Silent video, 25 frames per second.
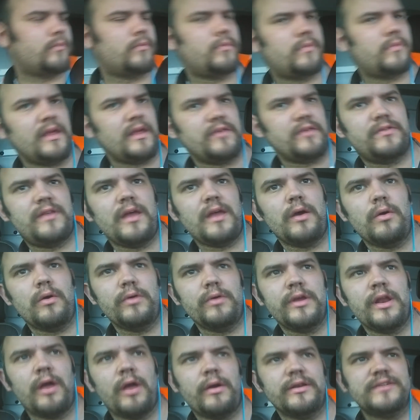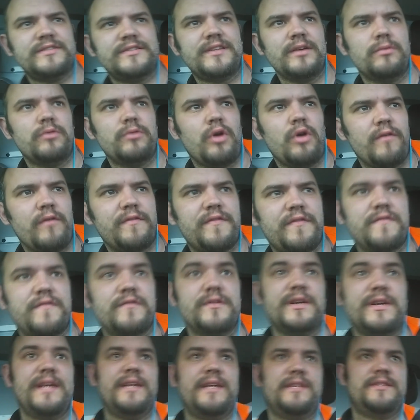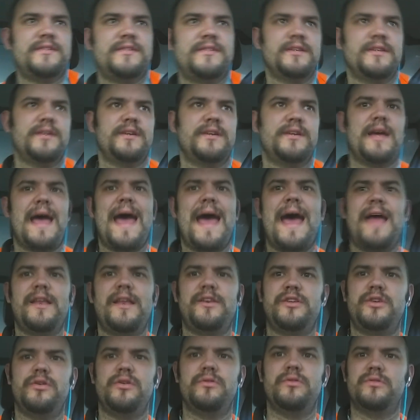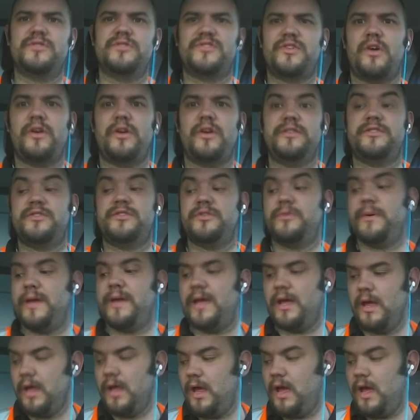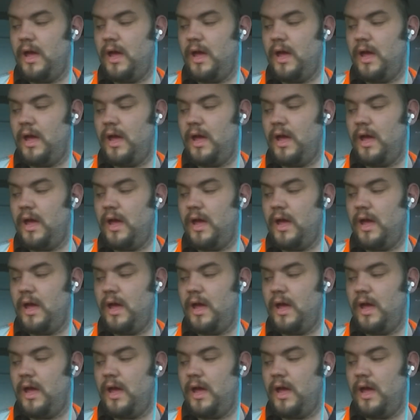there's still, you know, it's still not free to add your site to it.